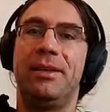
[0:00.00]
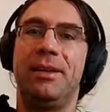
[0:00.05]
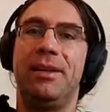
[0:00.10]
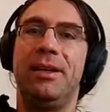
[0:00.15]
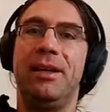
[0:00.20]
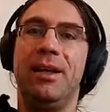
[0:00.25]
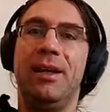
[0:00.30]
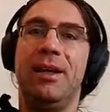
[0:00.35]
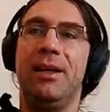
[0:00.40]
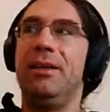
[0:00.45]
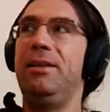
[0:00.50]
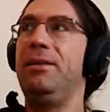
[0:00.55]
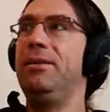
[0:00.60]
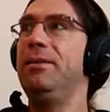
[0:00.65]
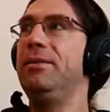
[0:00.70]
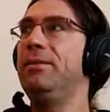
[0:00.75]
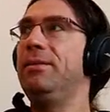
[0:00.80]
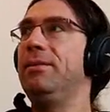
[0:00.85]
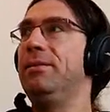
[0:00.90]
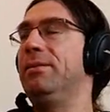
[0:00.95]
because
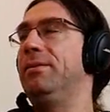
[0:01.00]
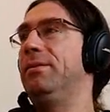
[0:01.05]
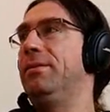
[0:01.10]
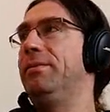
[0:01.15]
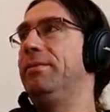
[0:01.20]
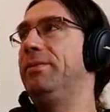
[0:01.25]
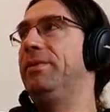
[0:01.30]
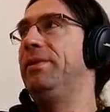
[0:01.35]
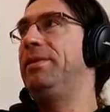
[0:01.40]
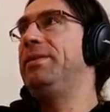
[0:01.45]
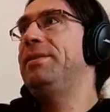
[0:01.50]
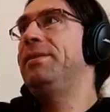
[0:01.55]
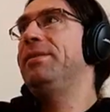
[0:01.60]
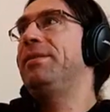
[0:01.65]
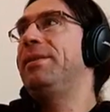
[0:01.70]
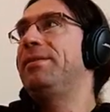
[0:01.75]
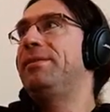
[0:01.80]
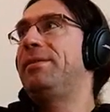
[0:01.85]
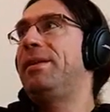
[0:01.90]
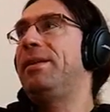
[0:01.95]

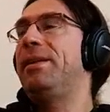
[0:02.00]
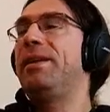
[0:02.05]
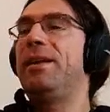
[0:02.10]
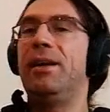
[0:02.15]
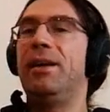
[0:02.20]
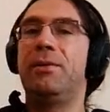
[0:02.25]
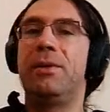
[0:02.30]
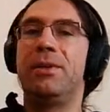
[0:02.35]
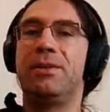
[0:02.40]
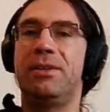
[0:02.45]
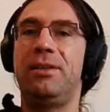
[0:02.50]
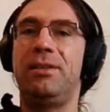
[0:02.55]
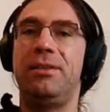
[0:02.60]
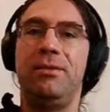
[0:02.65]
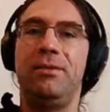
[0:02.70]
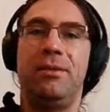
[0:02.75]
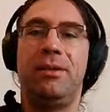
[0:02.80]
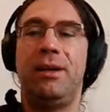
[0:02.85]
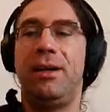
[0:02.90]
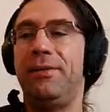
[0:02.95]
this is not a technical
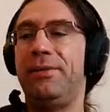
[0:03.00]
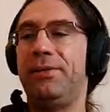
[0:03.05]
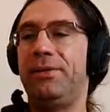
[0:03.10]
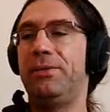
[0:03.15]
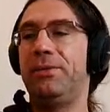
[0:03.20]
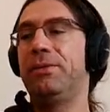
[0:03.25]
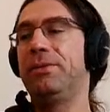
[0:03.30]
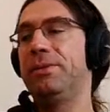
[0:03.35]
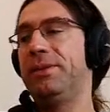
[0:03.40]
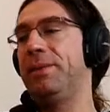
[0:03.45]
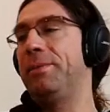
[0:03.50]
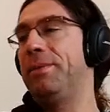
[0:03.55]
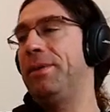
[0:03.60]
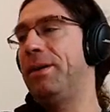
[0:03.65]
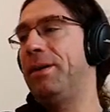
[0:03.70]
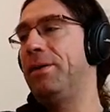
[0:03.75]
question. You have to